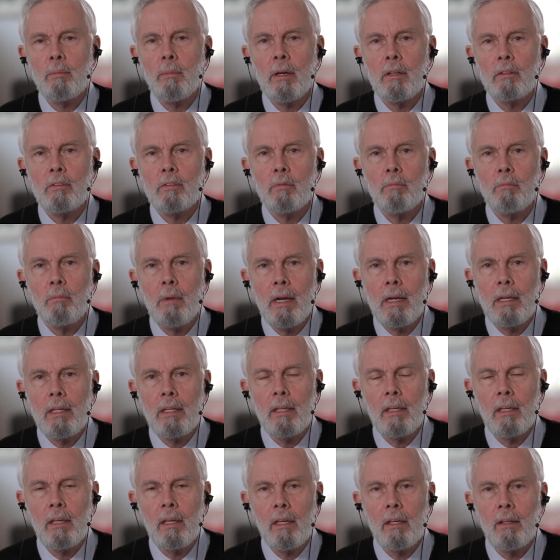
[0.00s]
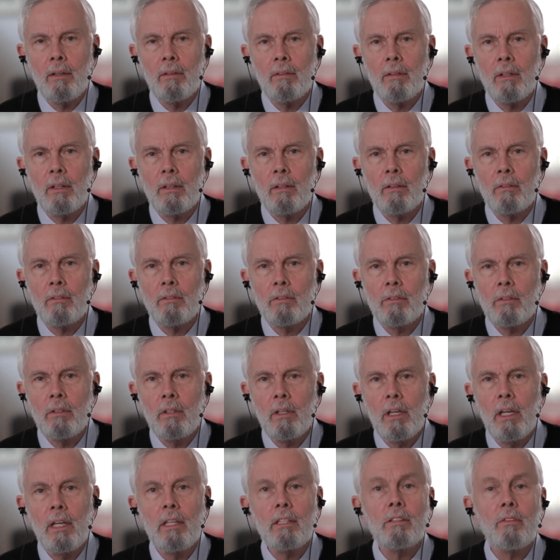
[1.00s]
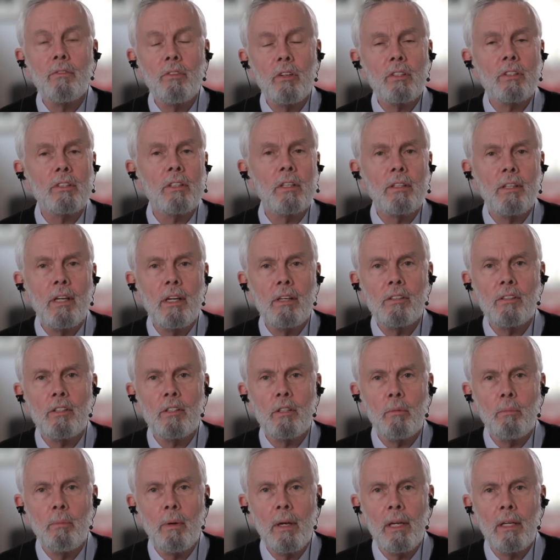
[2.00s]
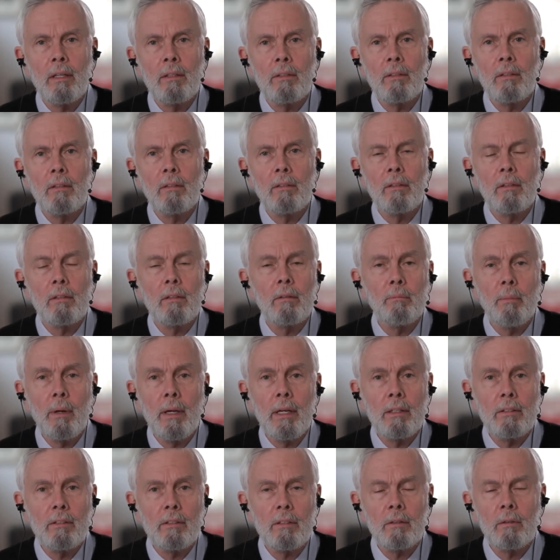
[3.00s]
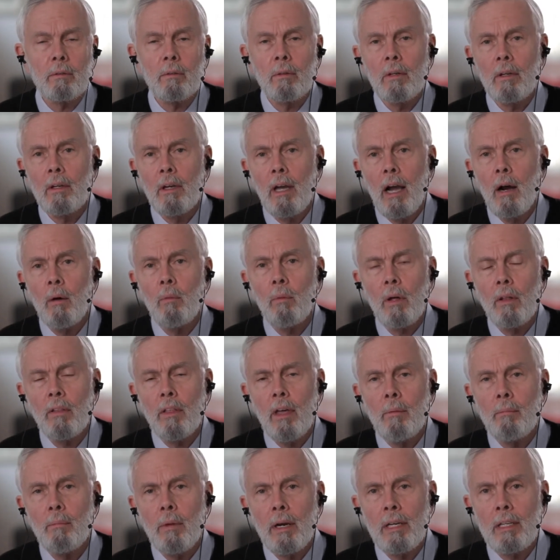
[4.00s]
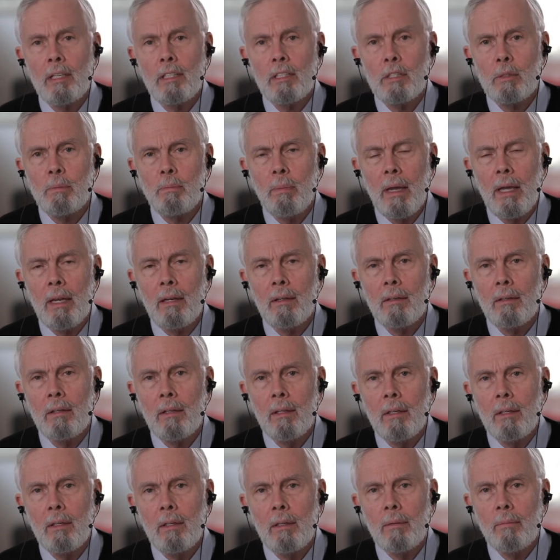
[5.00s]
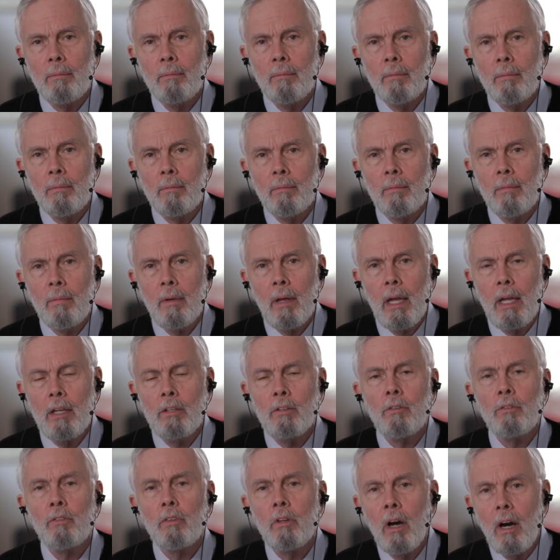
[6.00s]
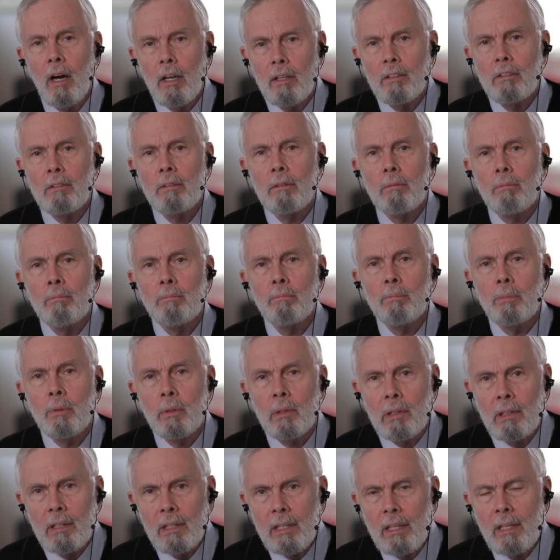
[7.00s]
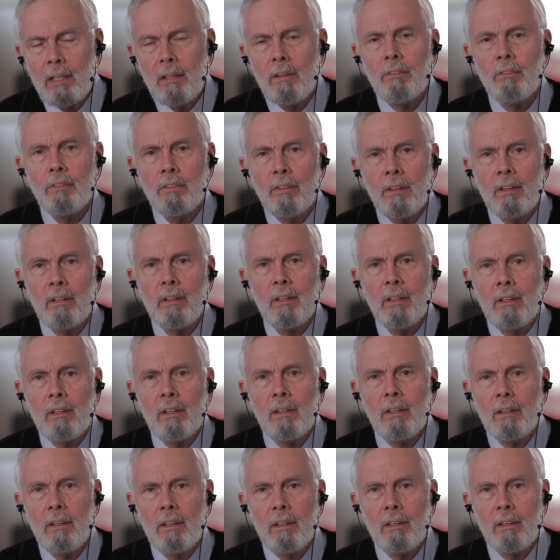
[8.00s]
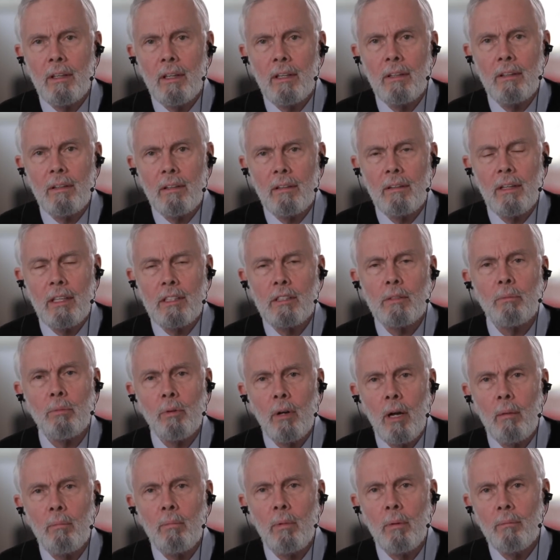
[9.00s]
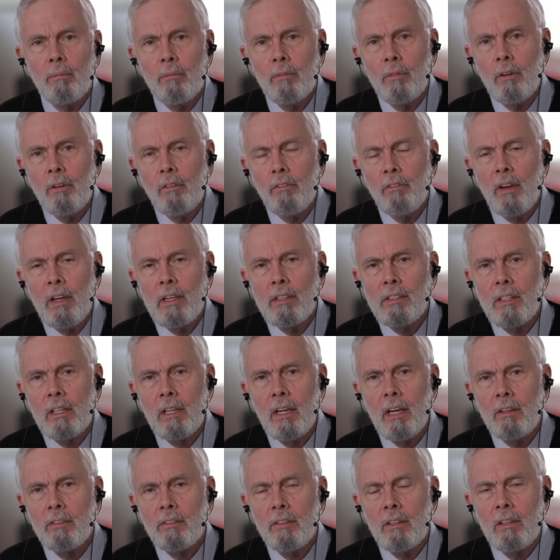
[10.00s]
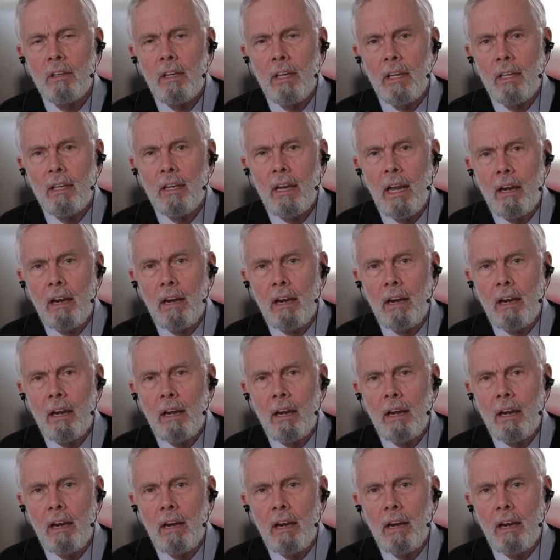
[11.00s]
amounts of money is that there's insufficient attention paid to how well that money is spent. And you've got to believe that's a problem facing us in